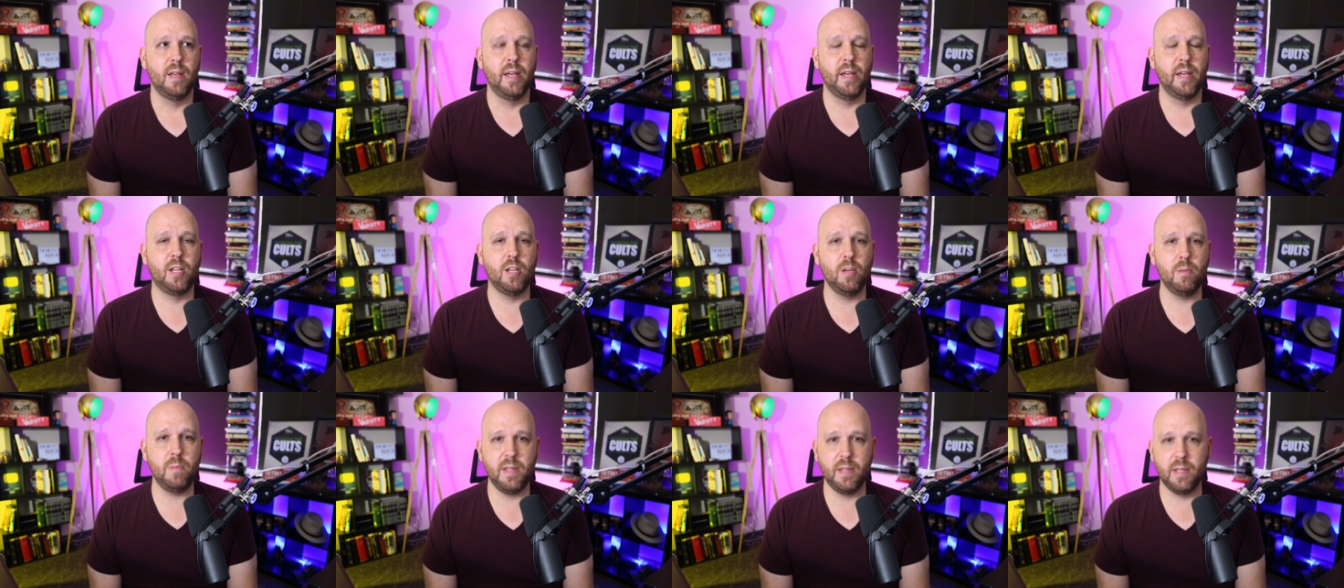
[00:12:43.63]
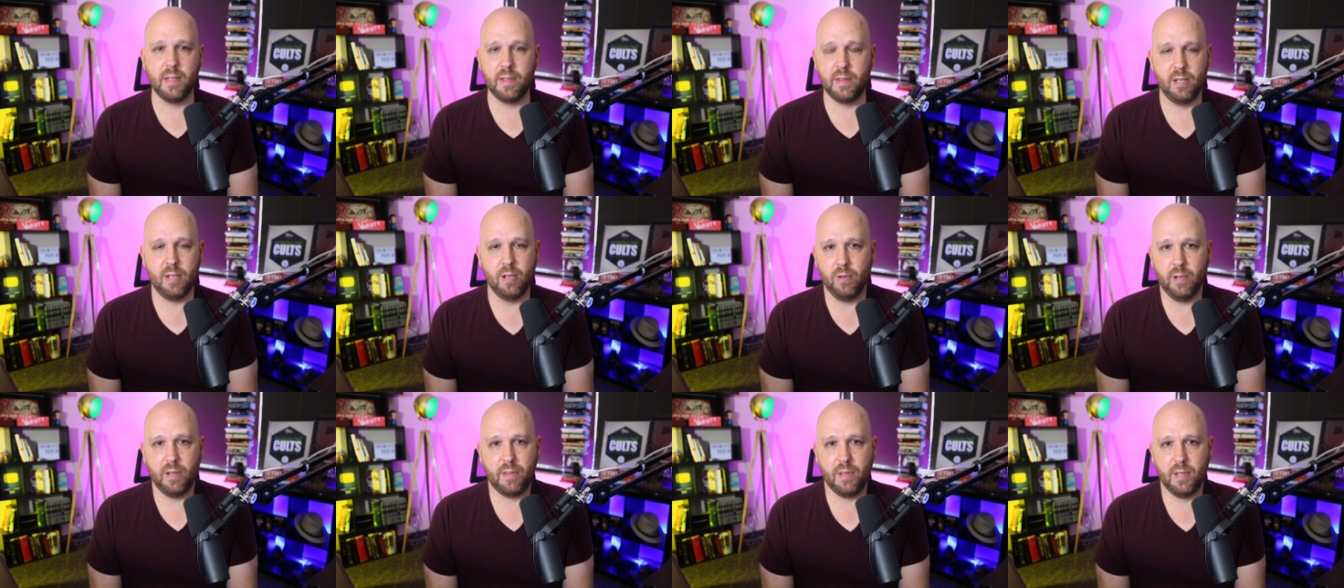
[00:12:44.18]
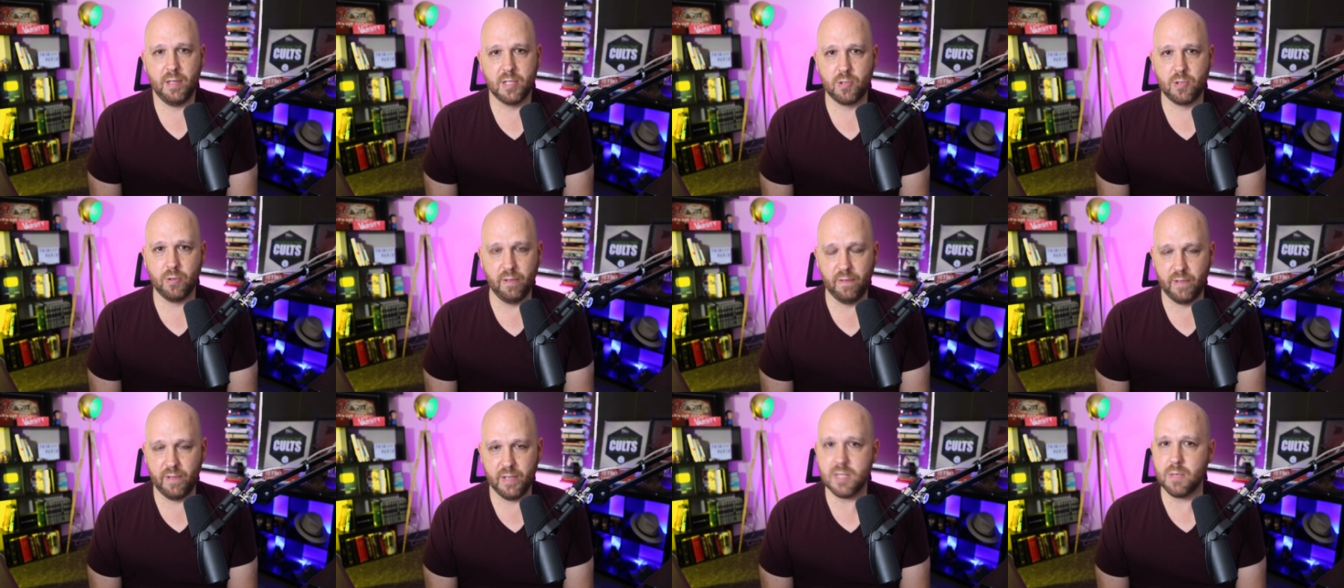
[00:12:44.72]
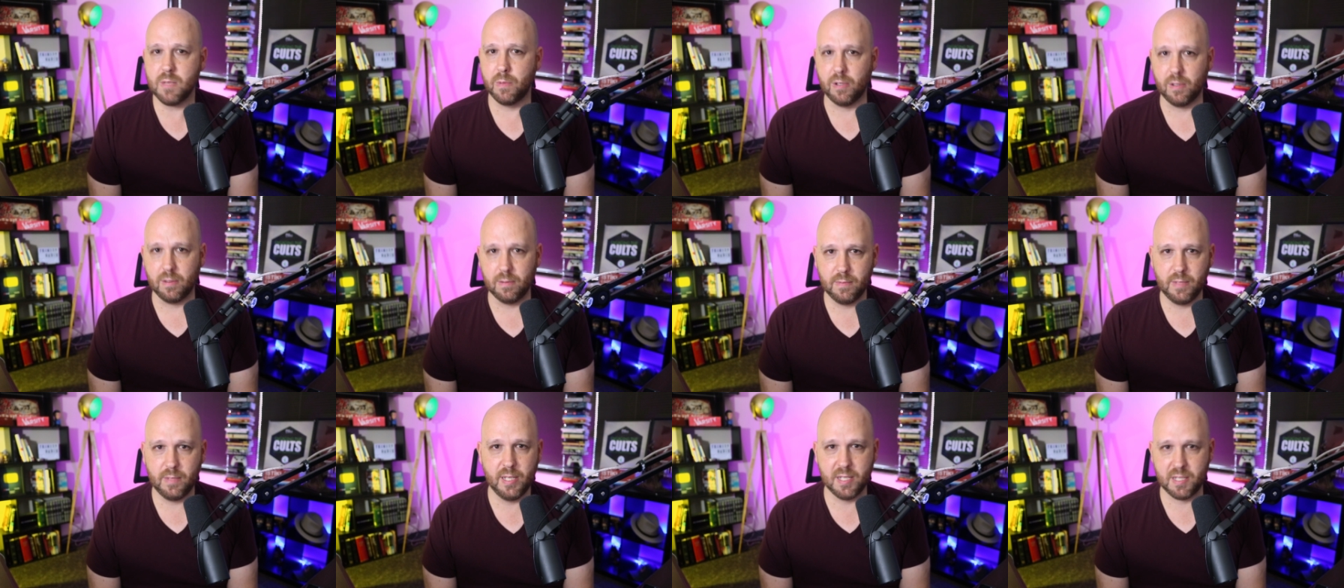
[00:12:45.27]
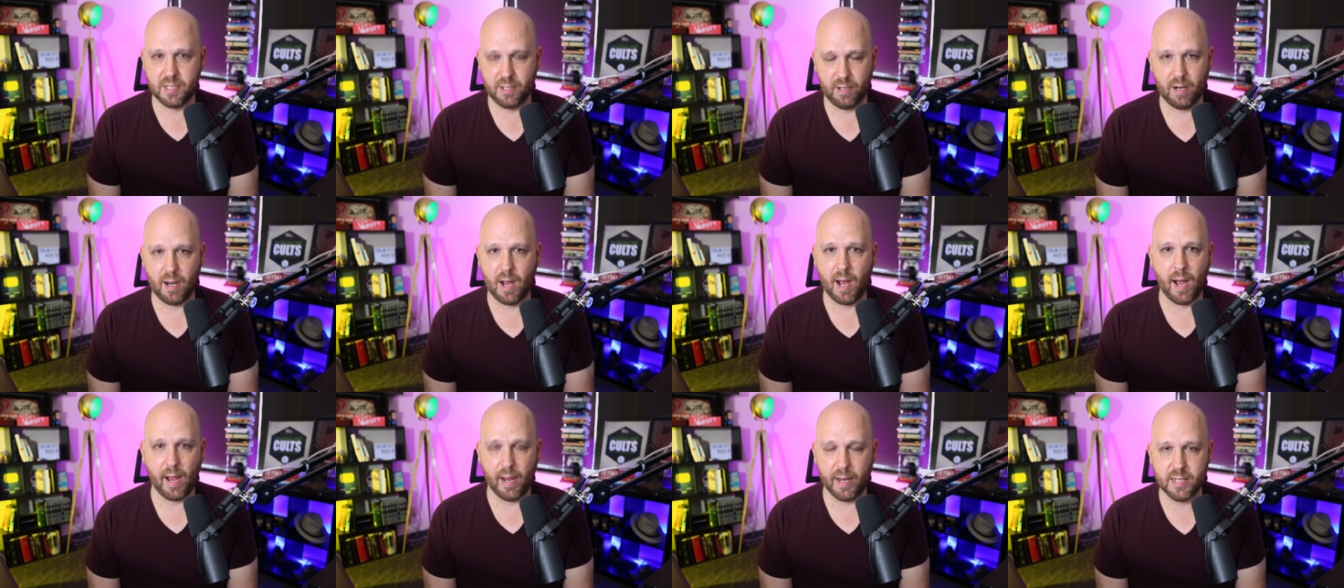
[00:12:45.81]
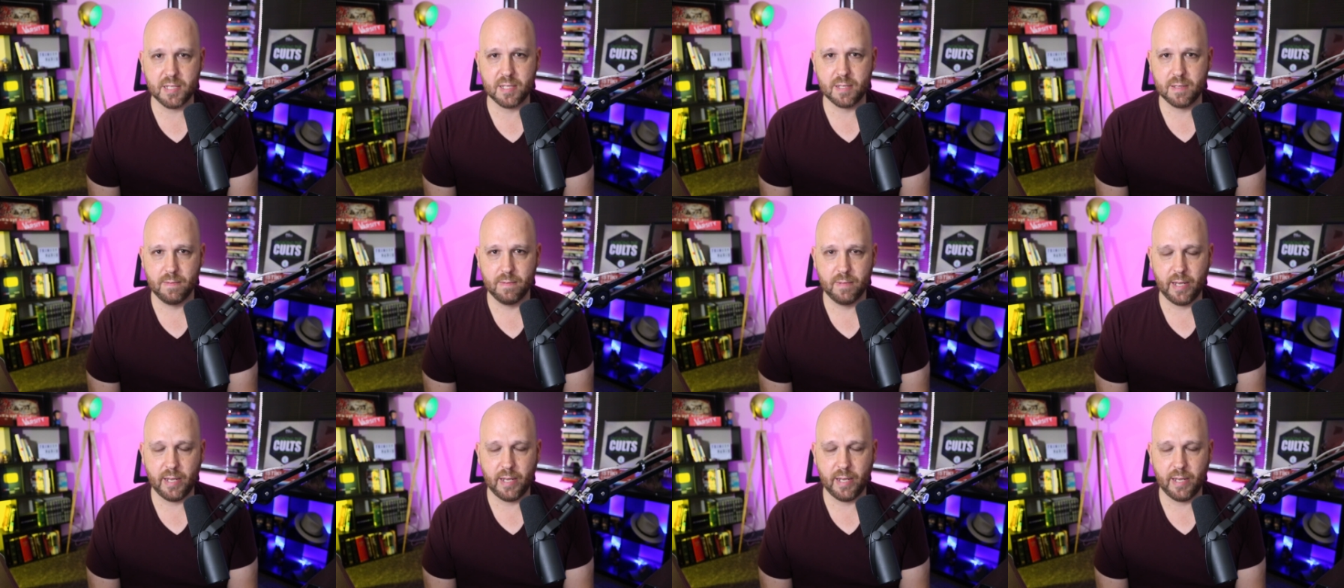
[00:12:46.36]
it could be that the only thing that's really visible is their eyes.